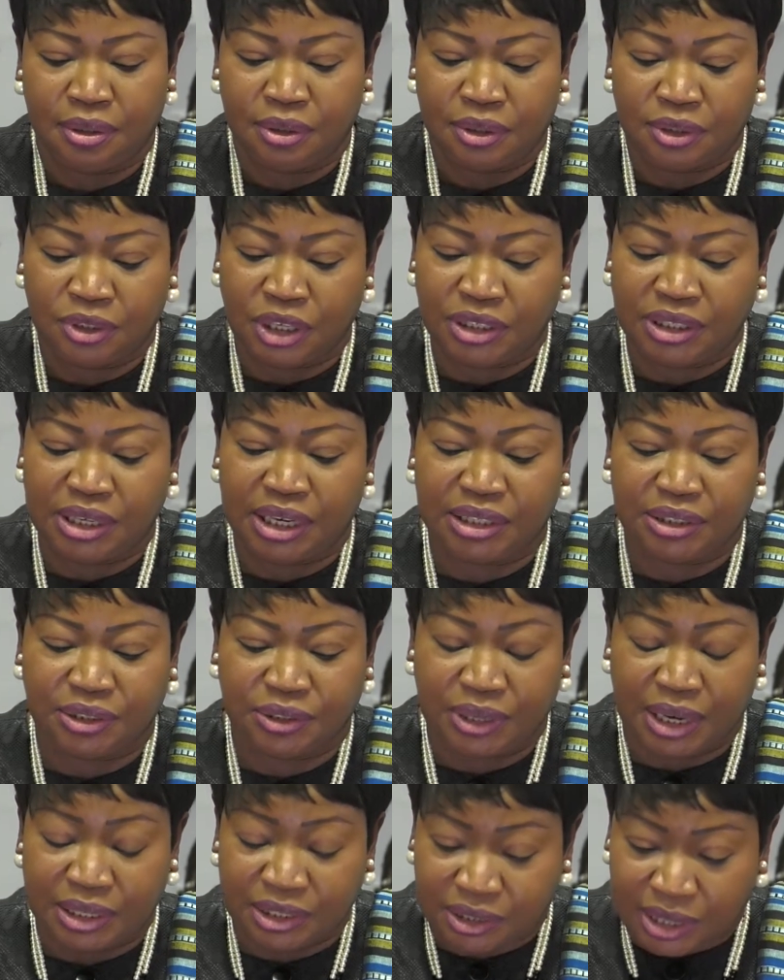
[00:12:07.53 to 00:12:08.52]
such as
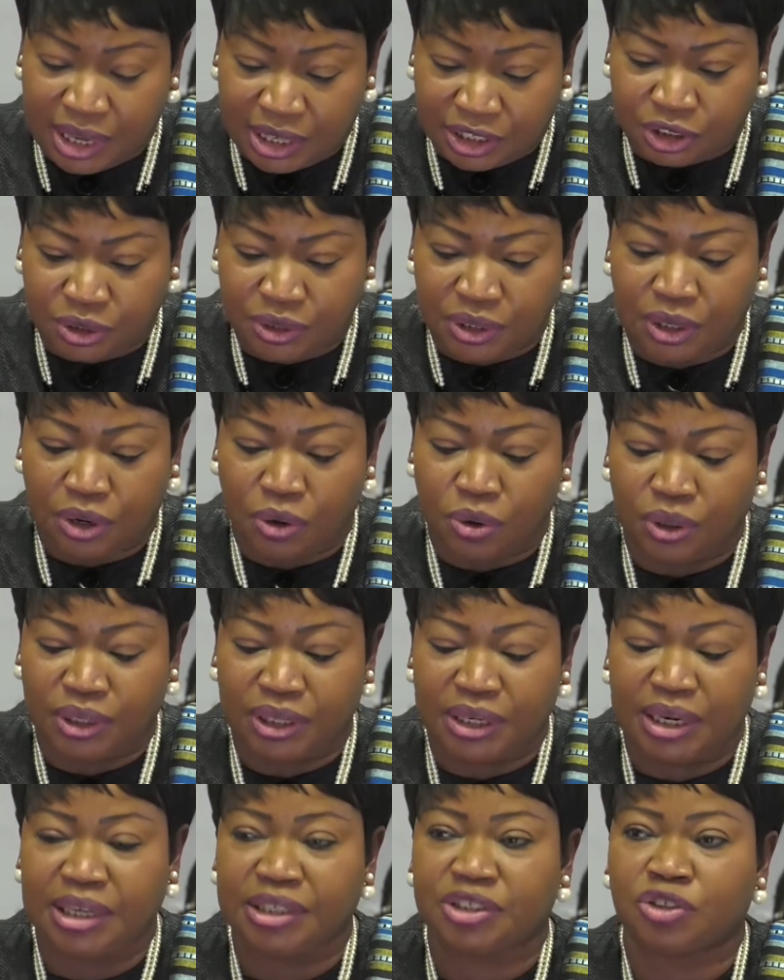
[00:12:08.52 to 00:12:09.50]
transnational
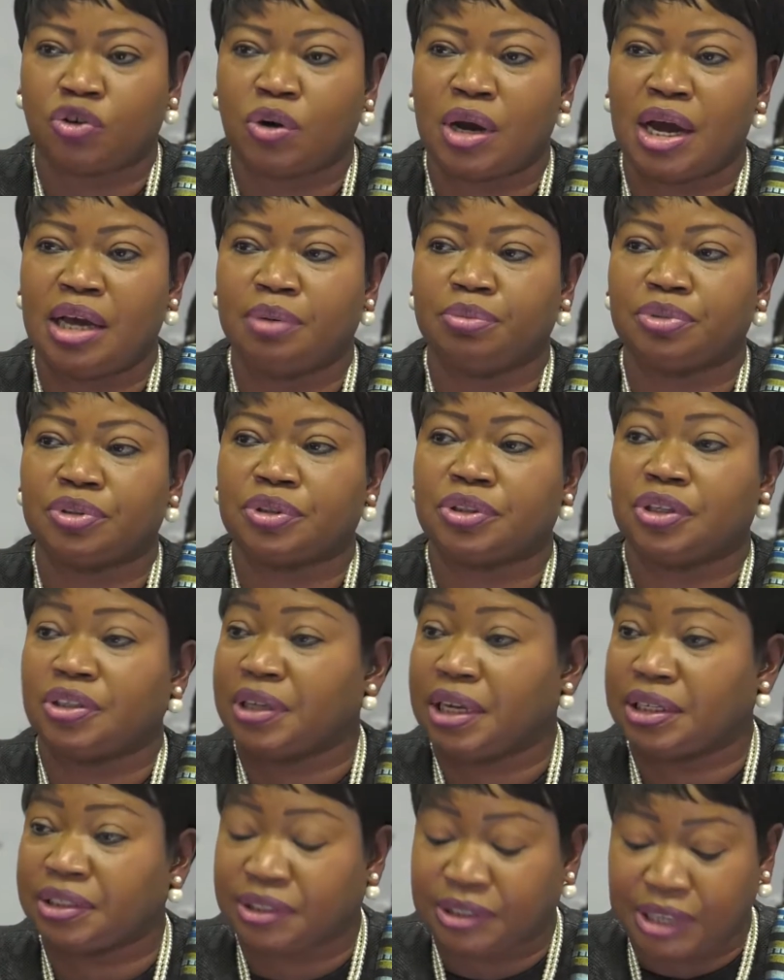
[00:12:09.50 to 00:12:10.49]
organized crimes,
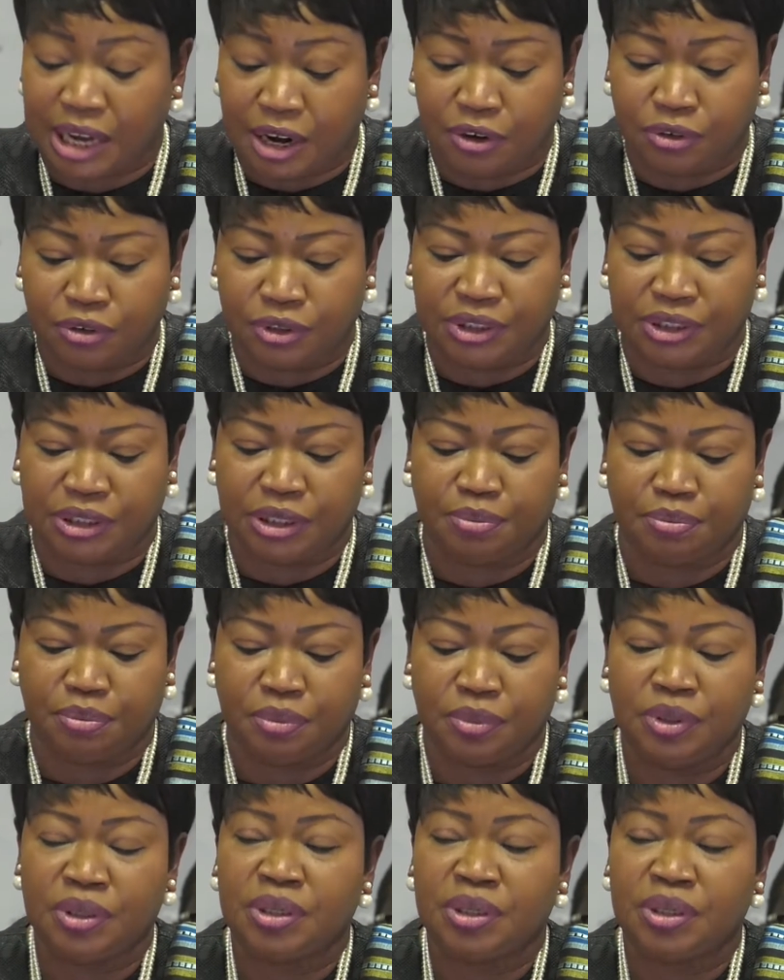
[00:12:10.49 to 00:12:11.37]
such as terrorism,